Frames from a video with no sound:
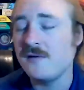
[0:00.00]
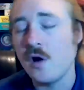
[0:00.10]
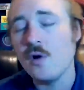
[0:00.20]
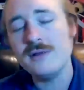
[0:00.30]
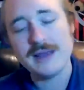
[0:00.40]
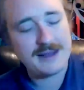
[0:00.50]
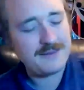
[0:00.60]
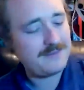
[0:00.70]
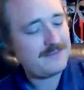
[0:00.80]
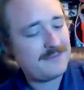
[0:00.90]
was
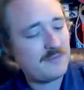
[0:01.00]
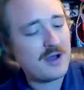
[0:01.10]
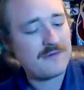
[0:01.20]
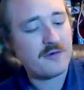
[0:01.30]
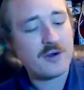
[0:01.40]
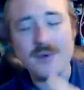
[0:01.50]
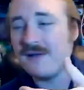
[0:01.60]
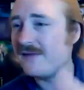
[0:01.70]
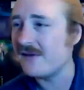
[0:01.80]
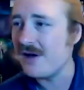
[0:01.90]
only 4
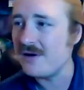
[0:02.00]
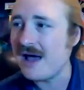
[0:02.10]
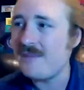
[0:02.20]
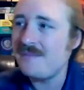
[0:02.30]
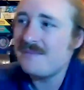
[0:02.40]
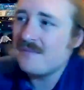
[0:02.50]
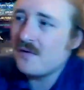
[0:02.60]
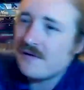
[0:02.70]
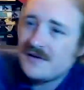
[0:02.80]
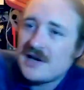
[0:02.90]
months ago now?
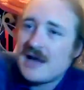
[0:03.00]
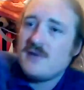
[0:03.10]
Was it January?